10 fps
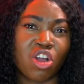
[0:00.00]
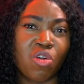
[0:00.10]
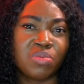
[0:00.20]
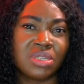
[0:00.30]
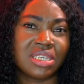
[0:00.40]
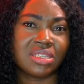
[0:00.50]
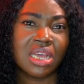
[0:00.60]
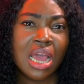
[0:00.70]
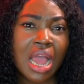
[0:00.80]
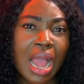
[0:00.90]
I hope it
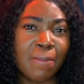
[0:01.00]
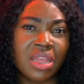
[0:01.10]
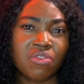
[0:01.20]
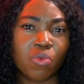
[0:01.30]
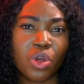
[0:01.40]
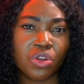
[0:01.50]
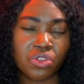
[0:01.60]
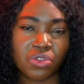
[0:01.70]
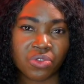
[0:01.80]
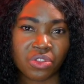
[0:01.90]
has, if one or
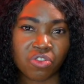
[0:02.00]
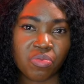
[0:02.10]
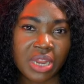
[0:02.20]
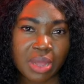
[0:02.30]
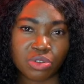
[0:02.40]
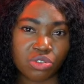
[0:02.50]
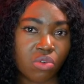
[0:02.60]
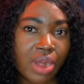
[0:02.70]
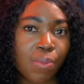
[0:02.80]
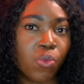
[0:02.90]
two, you've been able to
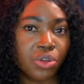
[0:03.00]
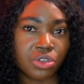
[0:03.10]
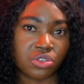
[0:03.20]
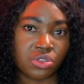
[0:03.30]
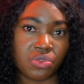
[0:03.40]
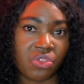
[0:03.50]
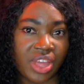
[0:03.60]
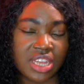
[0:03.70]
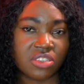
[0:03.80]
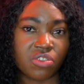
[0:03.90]
grab one or two
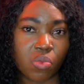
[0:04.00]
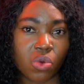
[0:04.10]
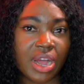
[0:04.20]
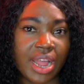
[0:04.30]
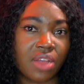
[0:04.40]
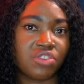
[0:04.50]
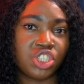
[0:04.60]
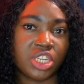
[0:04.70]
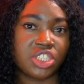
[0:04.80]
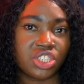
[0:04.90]
things from what I have
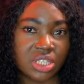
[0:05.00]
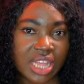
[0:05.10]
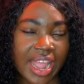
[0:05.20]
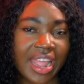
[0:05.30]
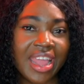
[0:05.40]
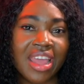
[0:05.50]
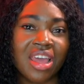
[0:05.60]
shared today.